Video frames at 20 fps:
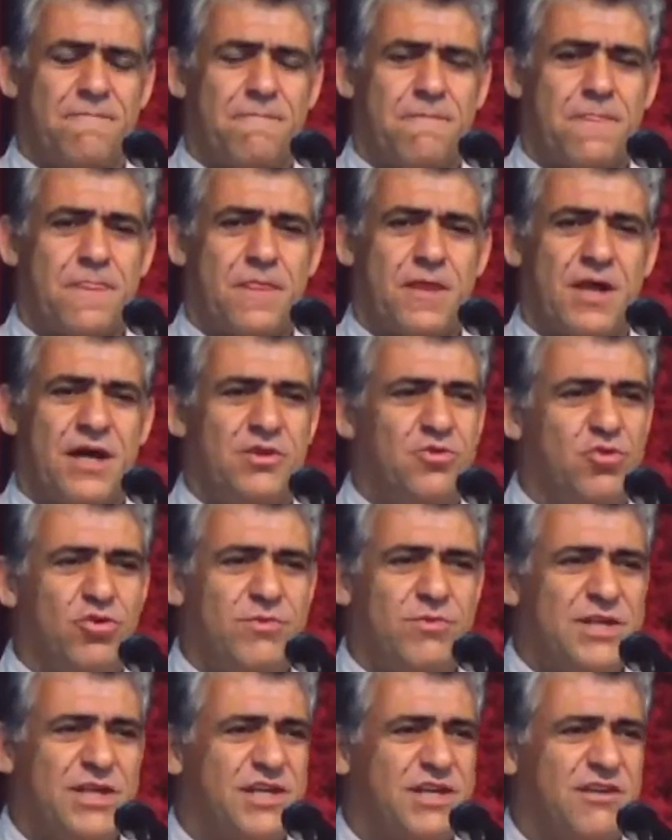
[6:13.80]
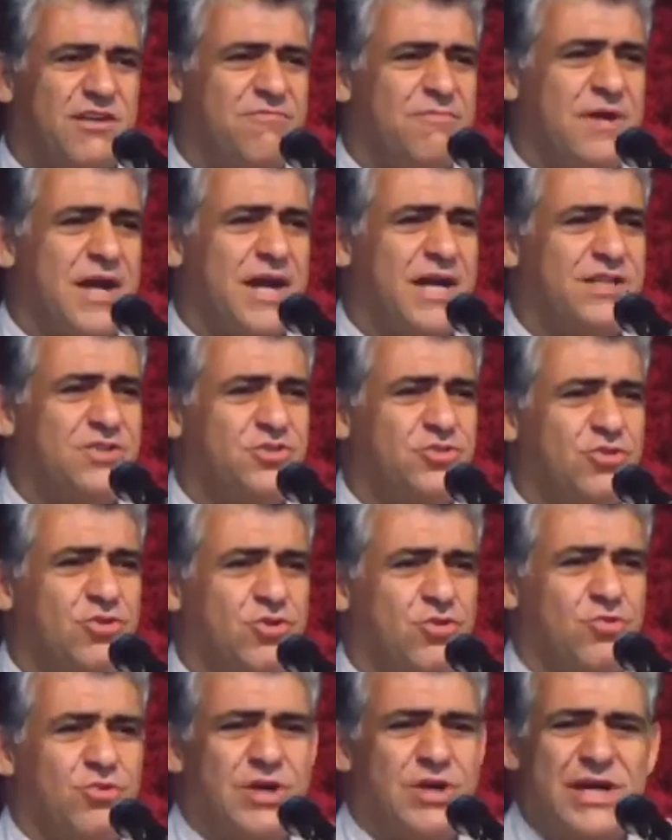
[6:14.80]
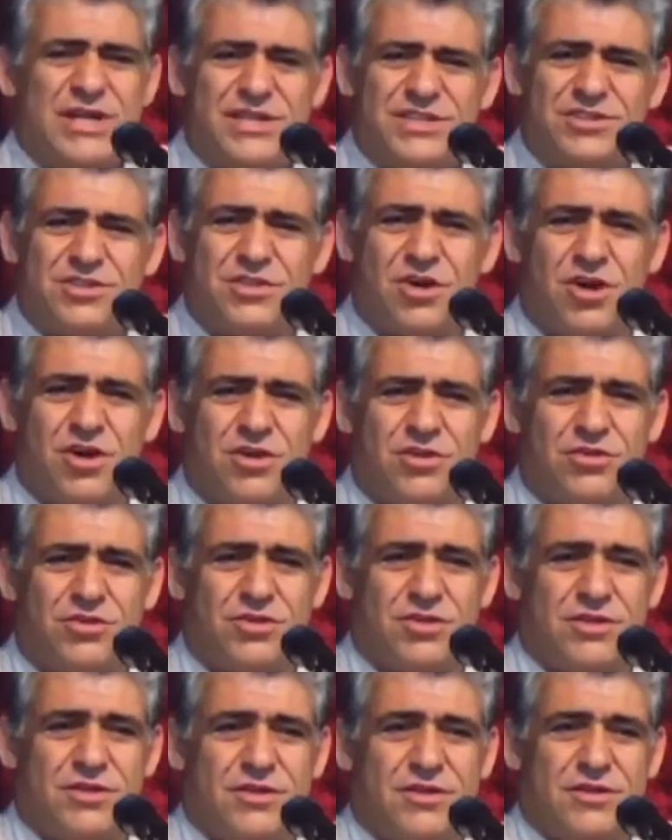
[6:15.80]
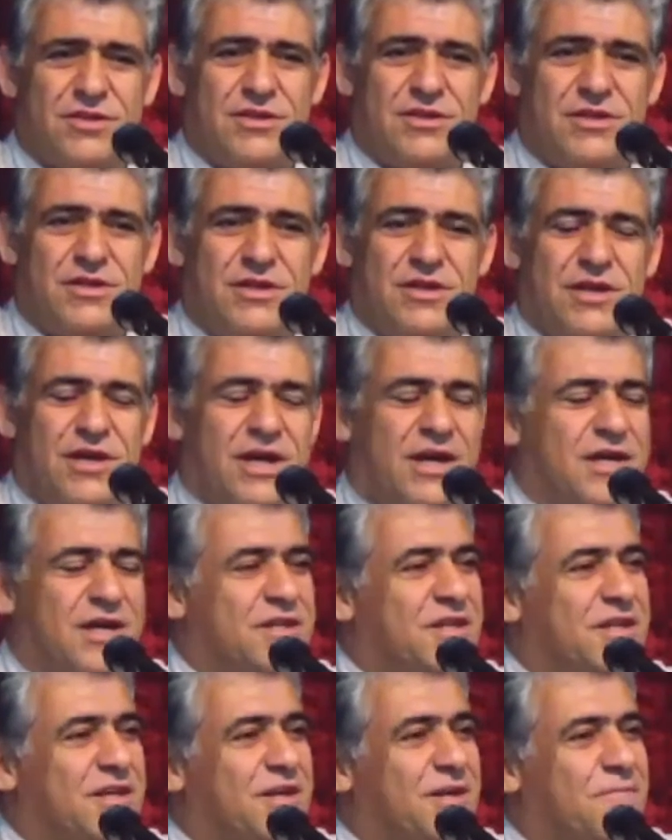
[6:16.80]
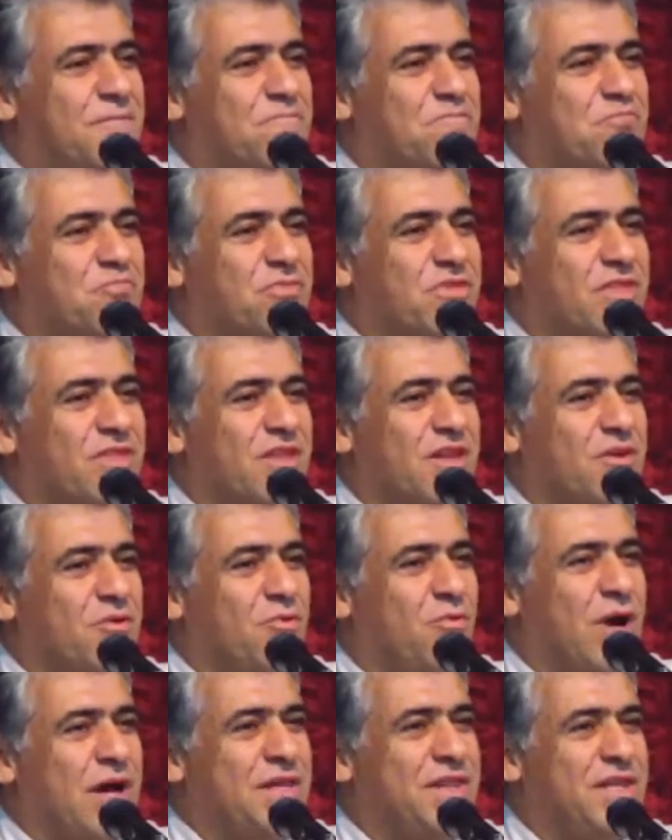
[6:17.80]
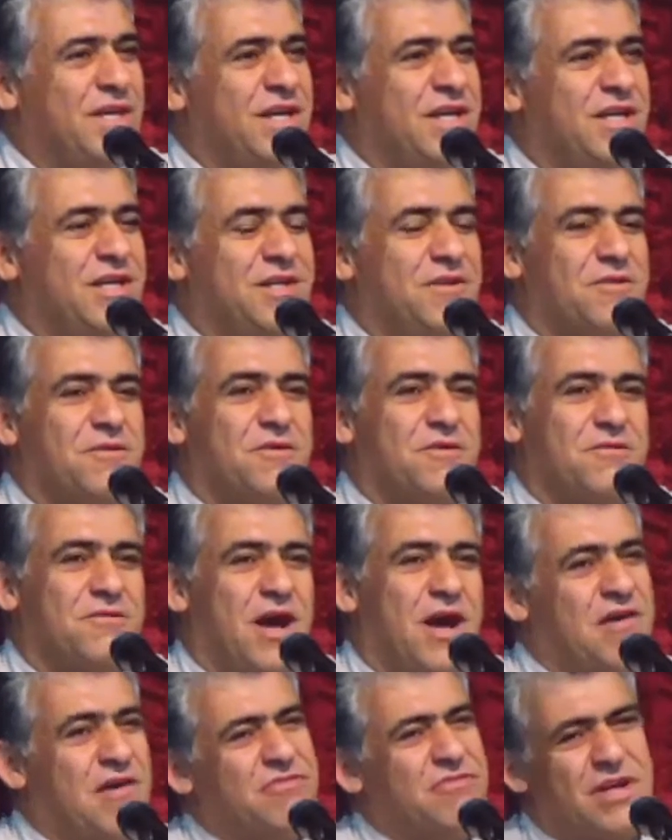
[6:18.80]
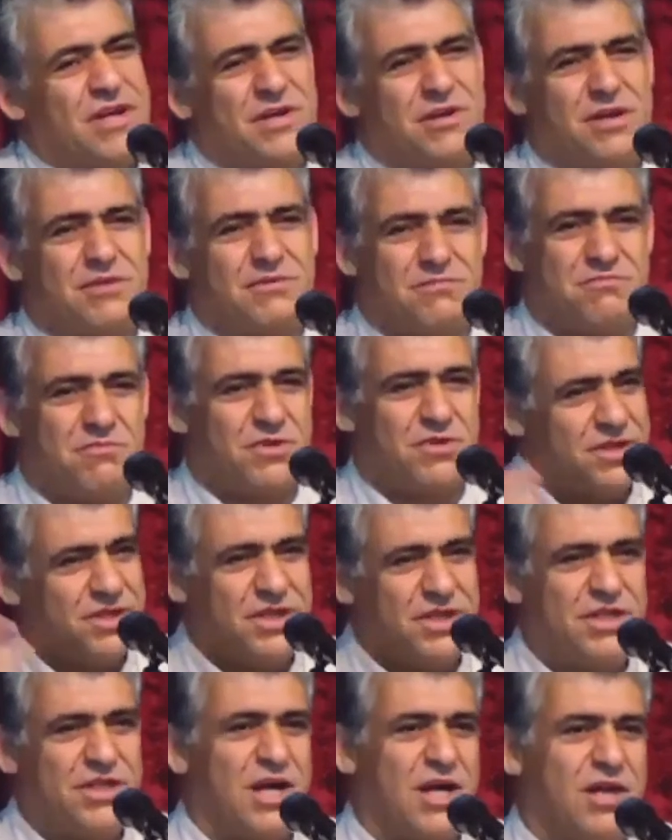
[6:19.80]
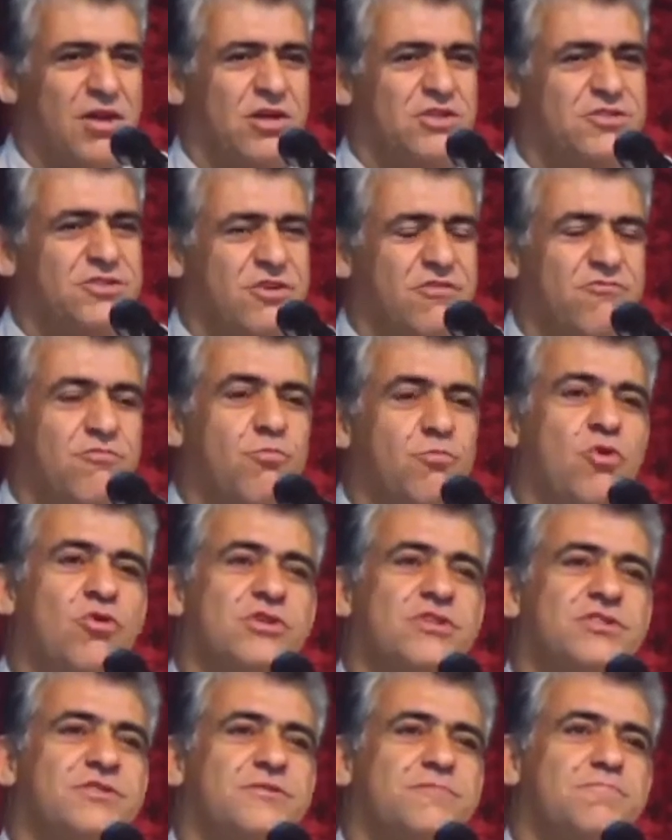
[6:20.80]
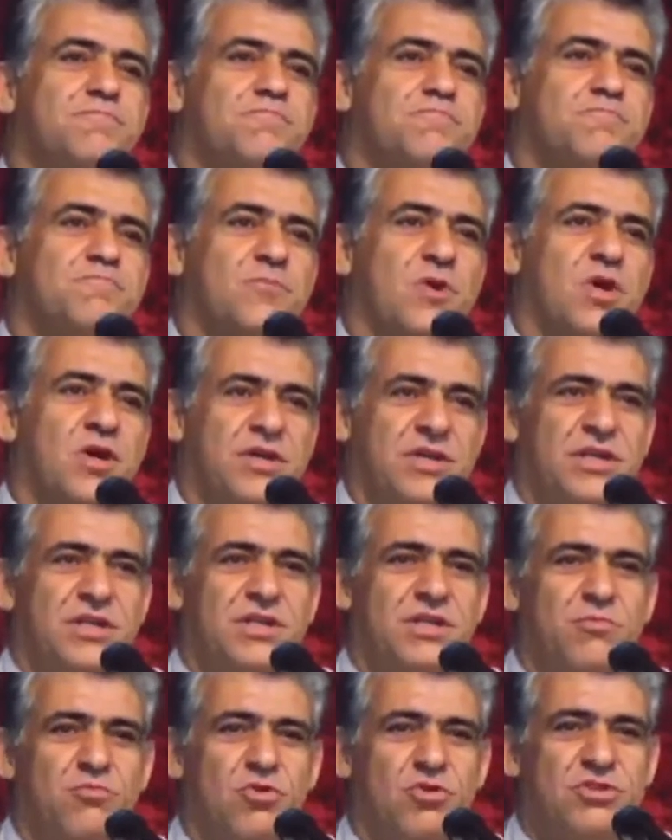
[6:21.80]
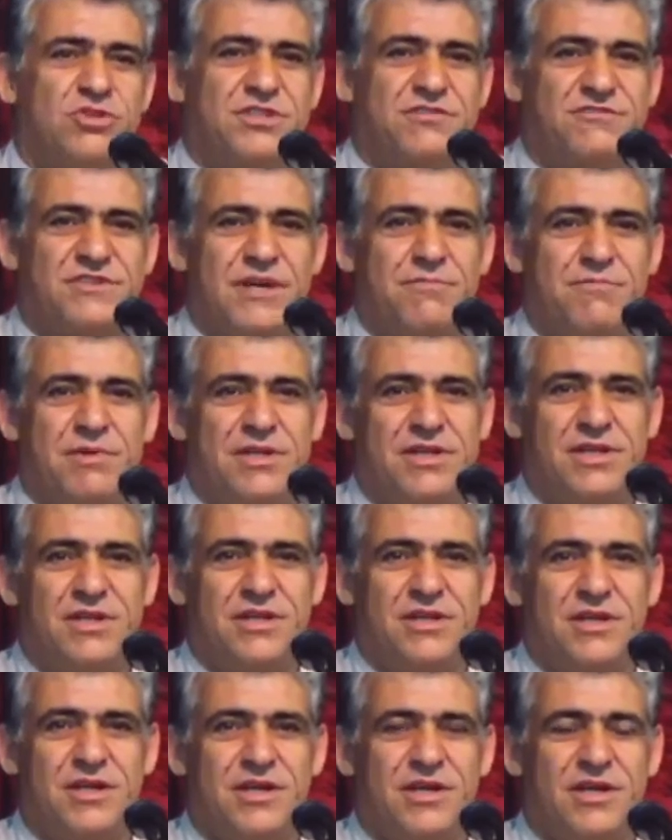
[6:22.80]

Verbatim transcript: and nobody give me answer. Where is God? And uh, one day, after read lots of books, I read the books. If somebody uh,